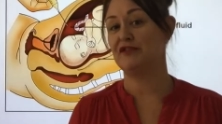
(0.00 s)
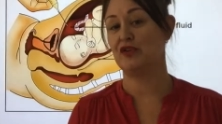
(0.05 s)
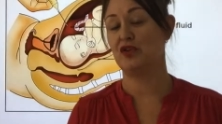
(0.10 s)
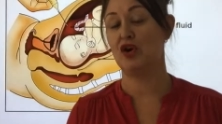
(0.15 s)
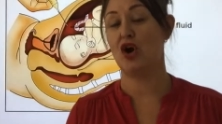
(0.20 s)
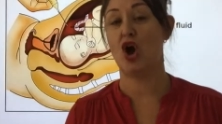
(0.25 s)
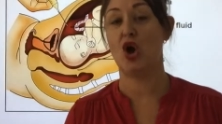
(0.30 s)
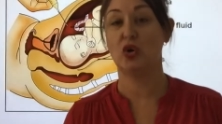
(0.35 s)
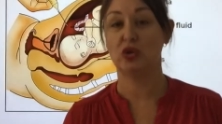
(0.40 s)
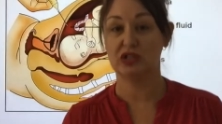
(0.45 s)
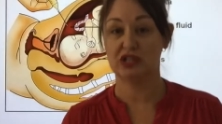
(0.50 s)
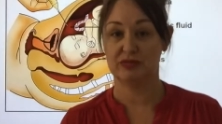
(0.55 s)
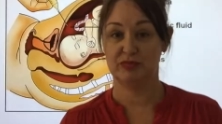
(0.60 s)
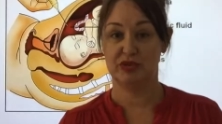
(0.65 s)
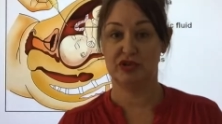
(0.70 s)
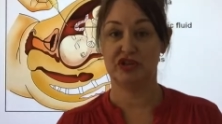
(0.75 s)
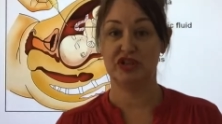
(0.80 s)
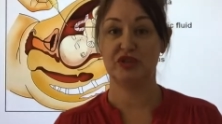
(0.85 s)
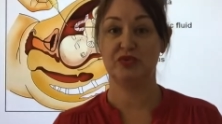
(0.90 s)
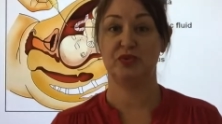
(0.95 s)
for older
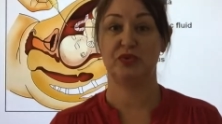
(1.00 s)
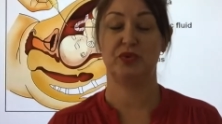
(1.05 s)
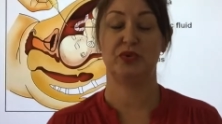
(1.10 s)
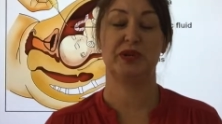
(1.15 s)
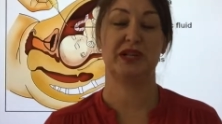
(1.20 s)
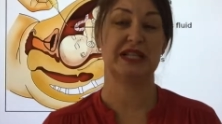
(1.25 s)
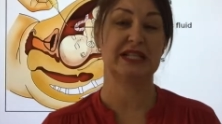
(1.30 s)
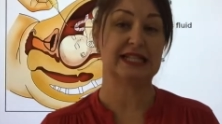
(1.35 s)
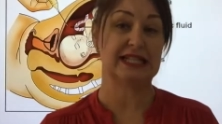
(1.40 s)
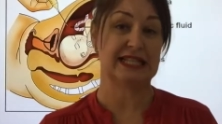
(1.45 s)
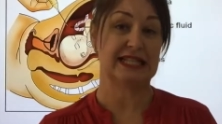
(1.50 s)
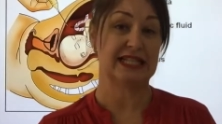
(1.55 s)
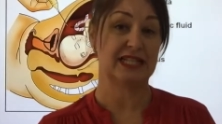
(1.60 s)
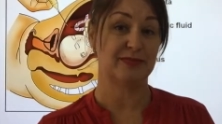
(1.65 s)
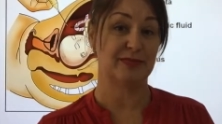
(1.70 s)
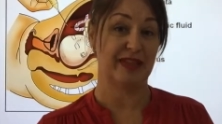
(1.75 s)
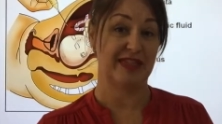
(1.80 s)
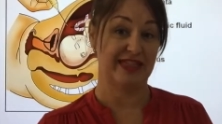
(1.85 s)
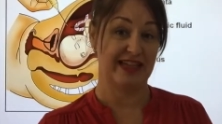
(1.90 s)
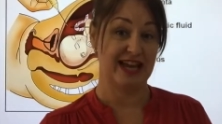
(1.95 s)
mothers who are considered
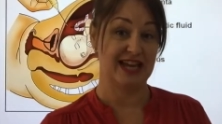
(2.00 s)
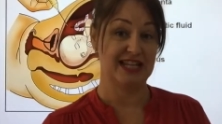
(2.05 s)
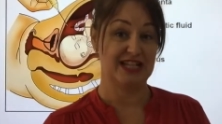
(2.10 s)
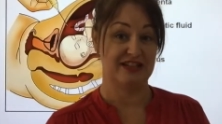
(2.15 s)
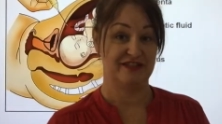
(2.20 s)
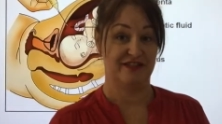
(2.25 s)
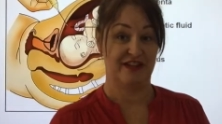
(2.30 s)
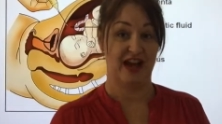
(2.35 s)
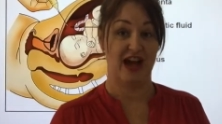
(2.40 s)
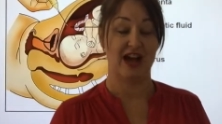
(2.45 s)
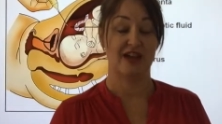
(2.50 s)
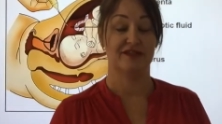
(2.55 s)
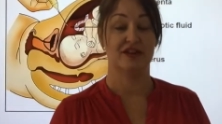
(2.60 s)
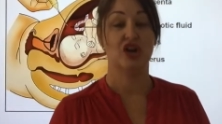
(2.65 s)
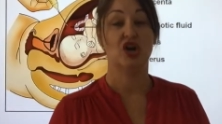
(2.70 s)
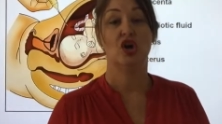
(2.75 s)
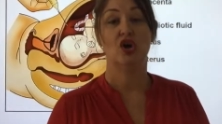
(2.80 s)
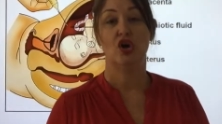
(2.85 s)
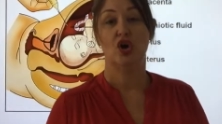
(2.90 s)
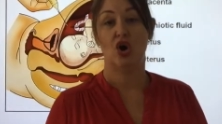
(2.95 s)
to be 35
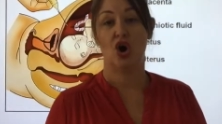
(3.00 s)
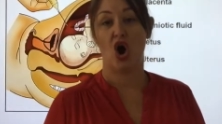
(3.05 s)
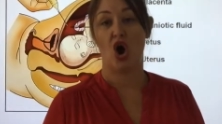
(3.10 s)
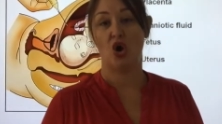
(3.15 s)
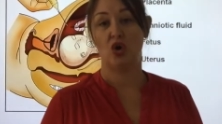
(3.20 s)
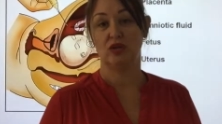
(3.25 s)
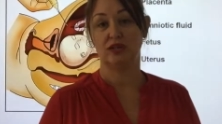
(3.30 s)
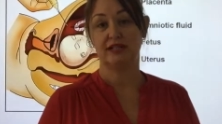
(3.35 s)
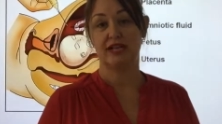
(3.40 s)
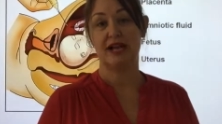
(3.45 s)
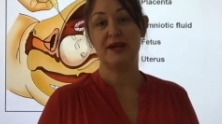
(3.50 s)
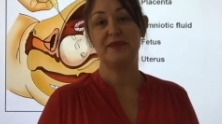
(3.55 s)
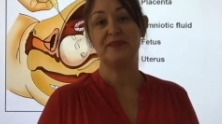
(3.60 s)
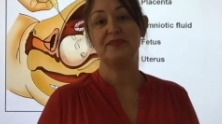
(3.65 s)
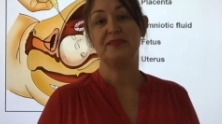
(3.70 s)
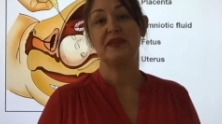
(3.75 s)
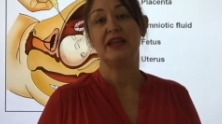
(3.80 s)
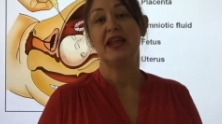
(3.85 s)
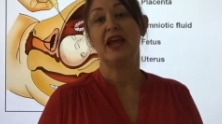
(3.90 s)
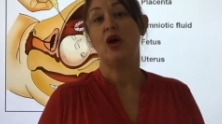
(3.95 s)
or older
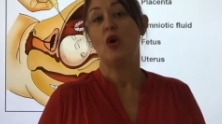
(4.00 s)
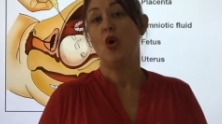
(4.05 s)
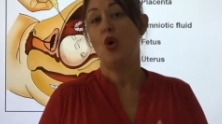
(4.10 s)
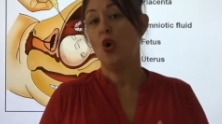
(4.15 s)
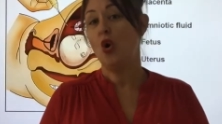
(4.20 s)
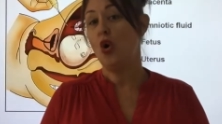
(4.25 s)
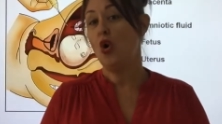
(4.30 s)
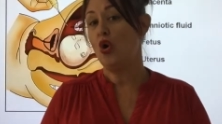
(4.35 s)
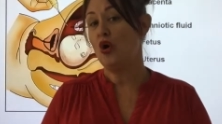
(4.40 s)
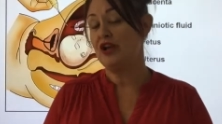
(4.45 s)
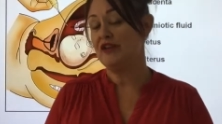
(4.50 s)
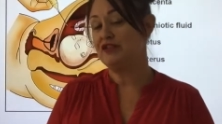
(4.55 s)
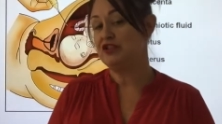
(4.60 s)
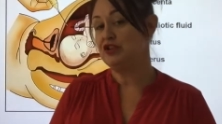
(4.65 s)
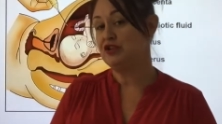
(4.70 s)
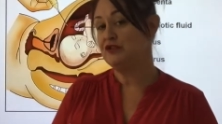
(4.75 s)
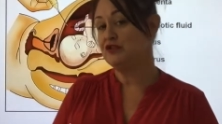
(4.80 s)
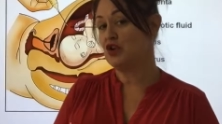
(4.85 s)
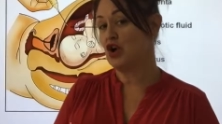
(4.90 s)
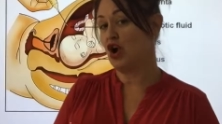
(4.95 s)
or if
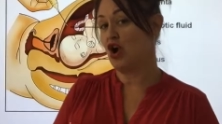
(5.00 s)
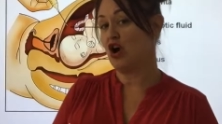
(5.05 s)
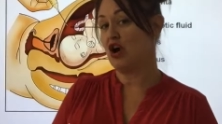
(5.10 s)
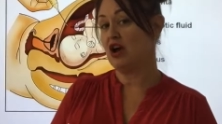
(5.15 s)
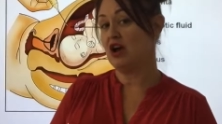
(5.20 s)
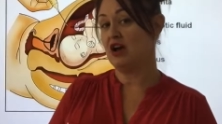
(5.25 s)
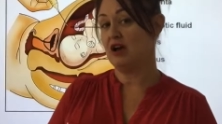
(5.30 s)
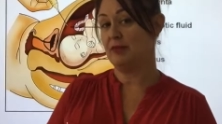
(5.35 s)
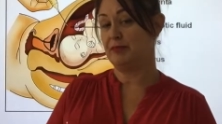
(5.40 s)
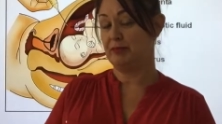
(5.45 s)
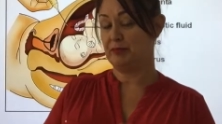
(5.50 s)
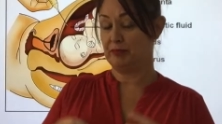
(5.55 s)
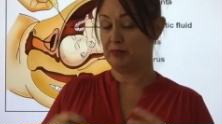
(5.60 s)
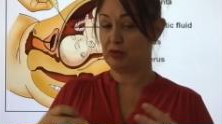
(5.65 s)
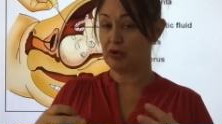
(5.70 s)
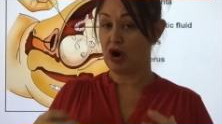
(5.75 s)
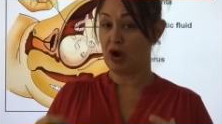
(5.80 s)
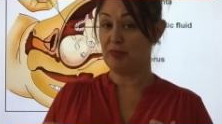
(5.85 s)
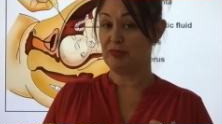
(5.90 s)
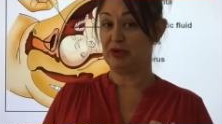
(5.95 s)
you've got a
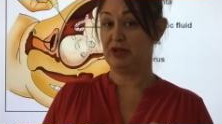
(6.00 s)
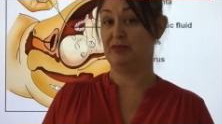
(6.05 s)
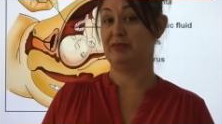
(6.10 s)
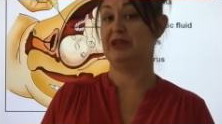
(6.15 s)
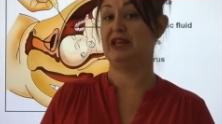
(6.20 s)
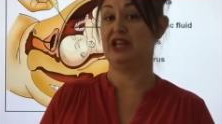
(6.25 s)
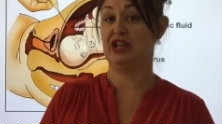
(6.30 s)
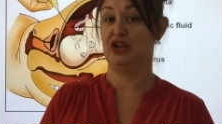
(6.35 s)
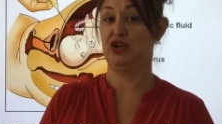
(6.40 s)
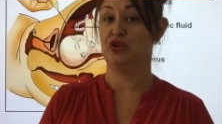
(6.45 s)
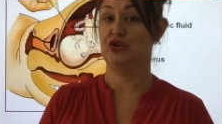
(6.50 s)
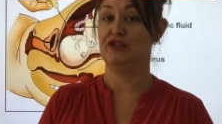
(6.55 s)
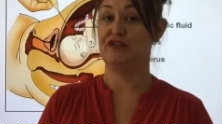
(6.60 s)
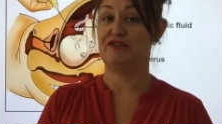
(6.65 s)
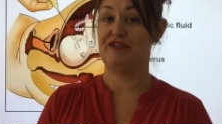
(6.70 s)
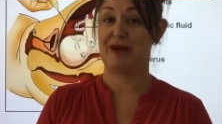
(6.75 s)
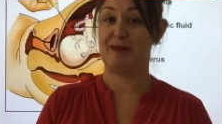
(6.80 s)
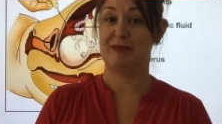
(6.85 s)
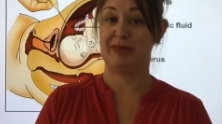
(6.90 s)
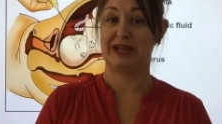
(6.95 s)
problem in your
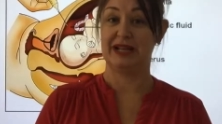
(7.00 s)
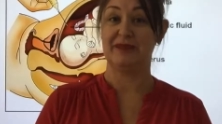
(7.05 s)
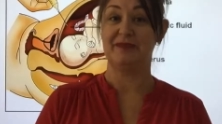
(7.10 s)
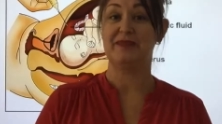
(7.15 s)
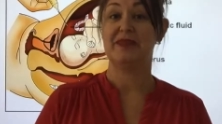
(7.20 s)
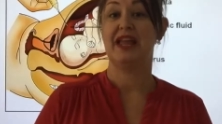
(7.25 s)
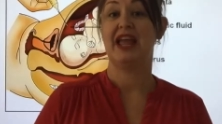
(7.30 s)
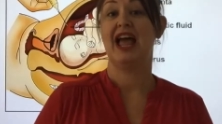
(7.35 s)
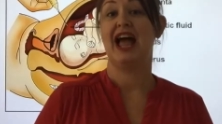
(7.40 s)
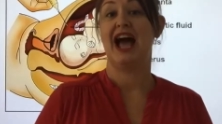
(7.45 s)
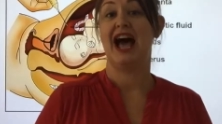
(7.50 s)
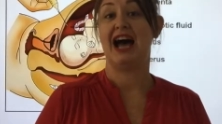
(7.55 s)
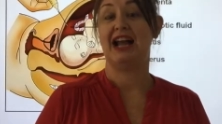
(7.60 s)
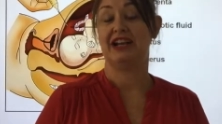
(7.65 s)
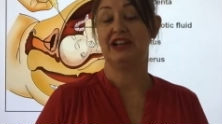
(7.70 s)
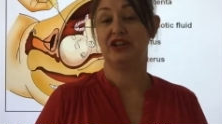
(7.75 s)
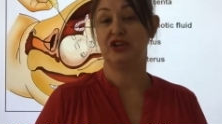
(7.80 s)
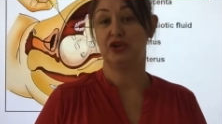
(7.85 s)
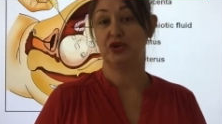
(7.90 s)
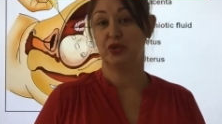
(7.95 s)
family
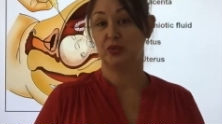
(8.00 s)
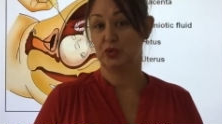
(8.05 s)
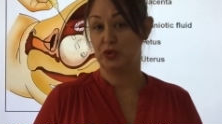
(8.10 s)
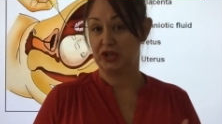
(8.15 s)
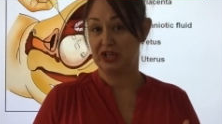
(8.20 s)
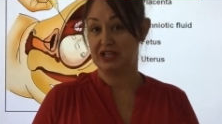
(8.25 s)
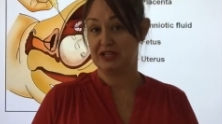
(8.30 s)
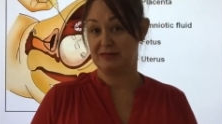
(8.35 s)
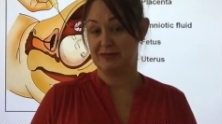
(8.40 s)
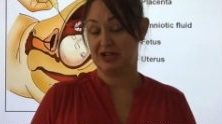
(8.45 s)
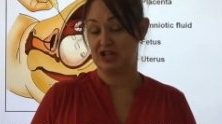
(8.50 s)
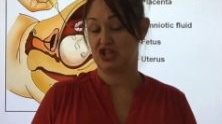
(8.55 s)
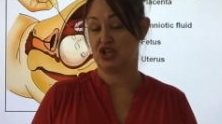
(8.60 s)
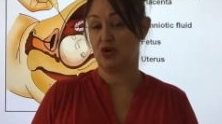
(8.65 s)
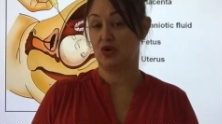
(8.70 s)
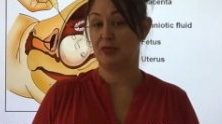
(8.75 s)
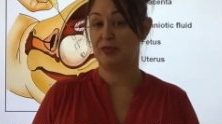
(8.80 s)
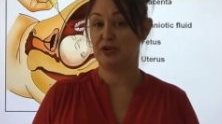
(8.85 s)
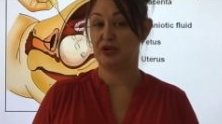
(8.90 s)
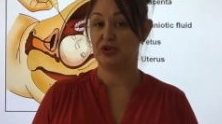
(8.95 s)
and you're worried it might
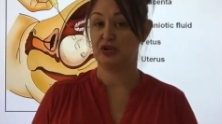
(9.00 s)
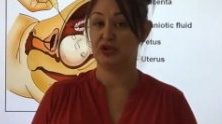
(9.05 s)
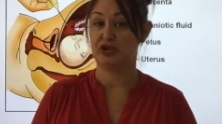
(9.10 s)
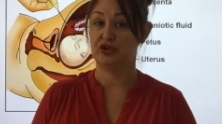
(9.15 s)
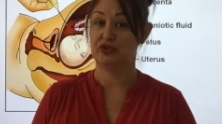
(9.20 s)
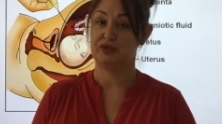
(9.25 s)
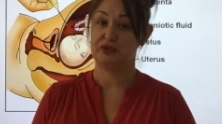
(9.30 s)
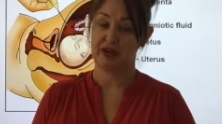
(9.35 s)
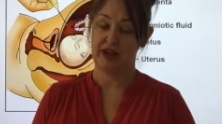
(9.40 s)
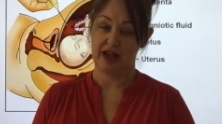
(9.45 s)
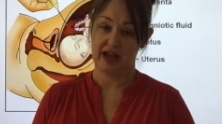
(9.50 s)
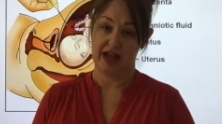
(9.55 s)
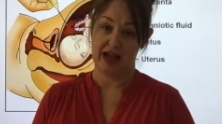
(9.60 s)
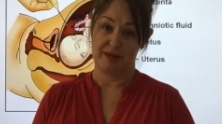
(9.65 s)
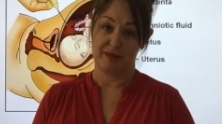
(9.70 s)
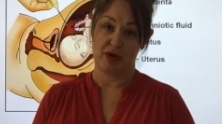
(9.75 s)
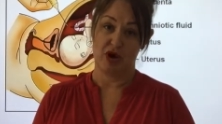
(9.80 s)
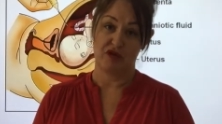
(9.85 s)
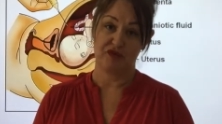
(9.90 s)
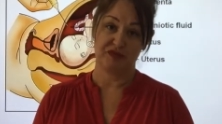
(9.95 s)
show up in your
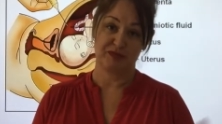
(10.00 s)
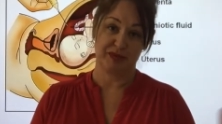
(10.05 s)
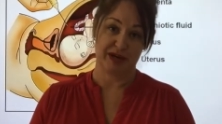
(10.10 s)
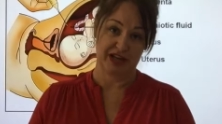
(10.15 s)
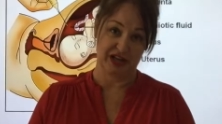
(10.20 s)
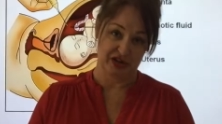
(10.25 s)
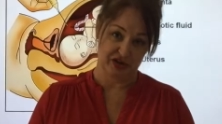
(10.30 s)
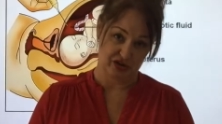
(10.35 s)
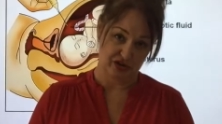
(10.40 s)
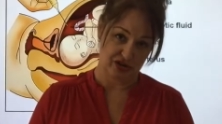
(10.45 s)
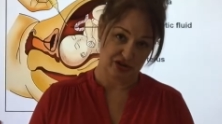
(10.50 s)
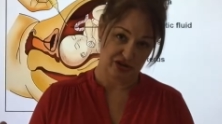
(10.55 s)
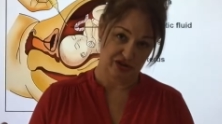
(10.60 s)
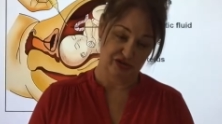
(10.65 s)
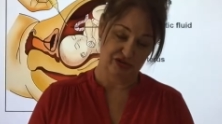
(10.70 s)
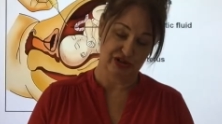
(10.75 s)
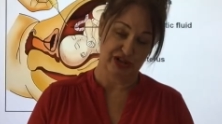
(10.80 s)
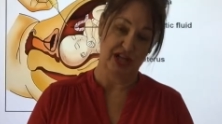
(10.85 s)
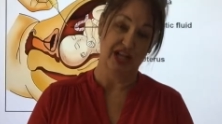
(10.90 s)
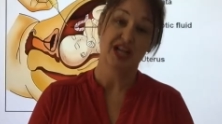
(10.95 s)
um, offspring and your
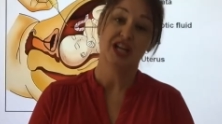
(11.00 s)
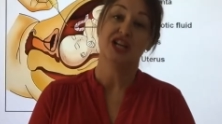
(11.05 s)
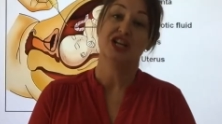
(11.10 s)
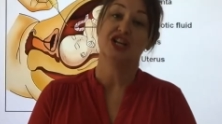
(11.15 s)
children.